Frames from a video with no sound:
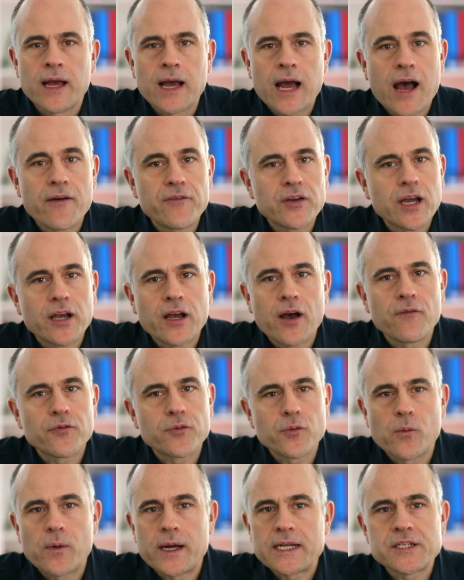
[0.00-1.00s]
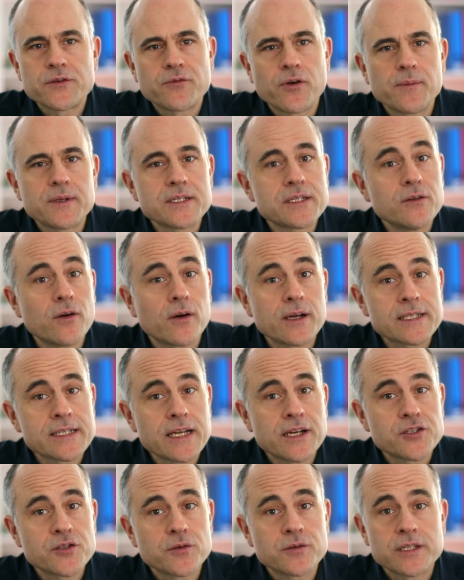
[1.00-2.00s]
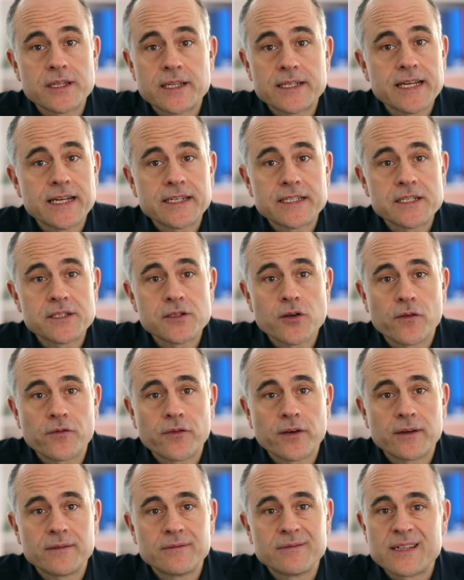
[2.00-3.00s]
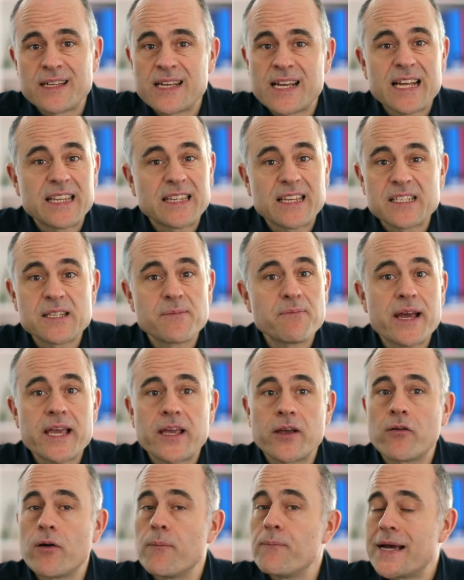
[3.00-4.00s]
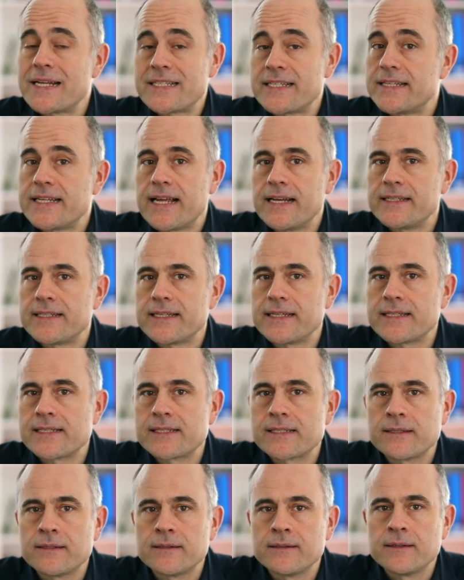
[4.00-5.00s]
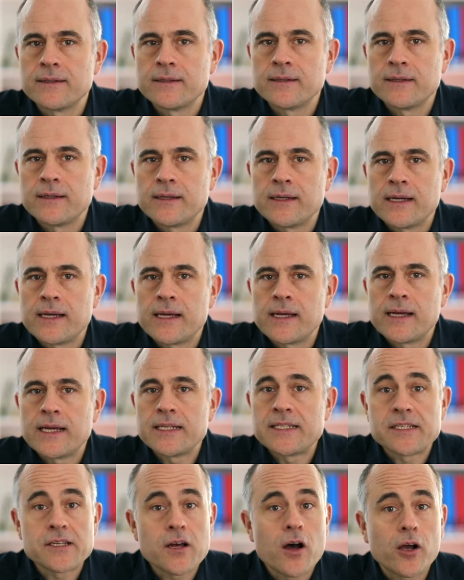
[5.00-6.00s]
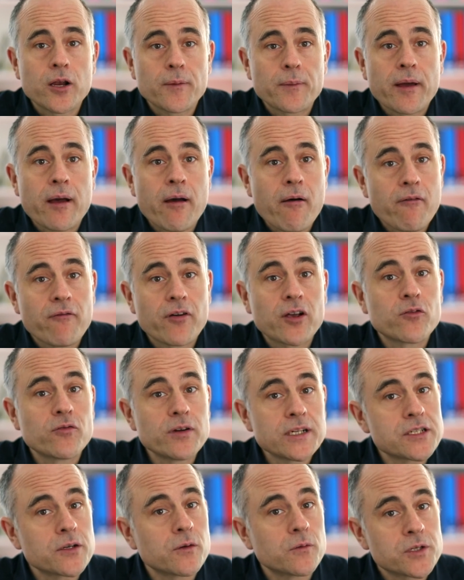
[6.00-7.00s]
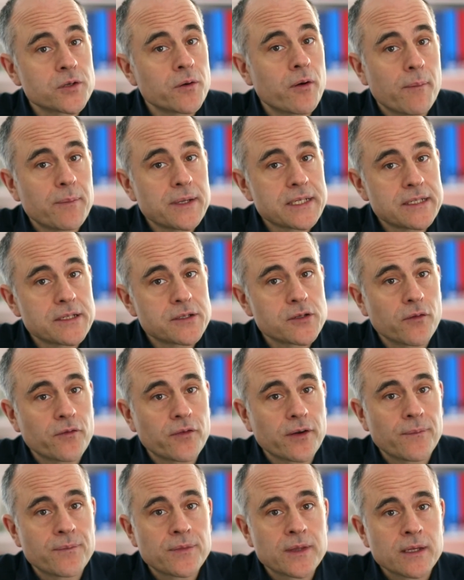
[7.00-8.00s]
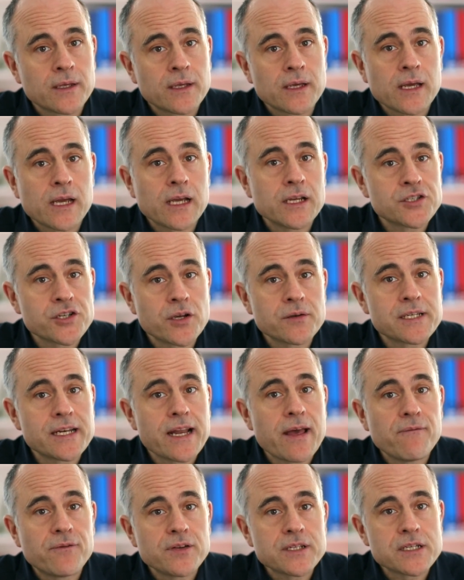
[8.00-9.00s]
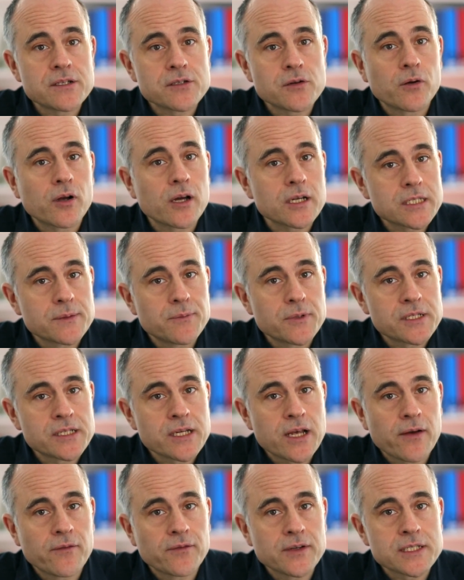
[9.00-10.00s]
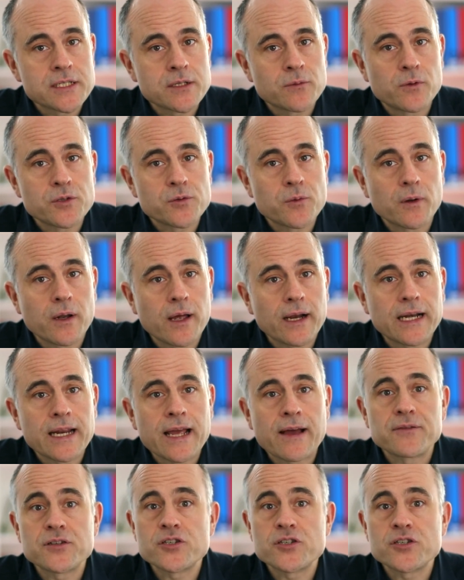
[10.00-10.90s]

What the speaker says: Having a comfortable waiting room is not essential to the dentist offer. It doesn't make her a better dentist. It is arguably, however, critical to her business offer. It shows an emphasis on customer service, which will likely have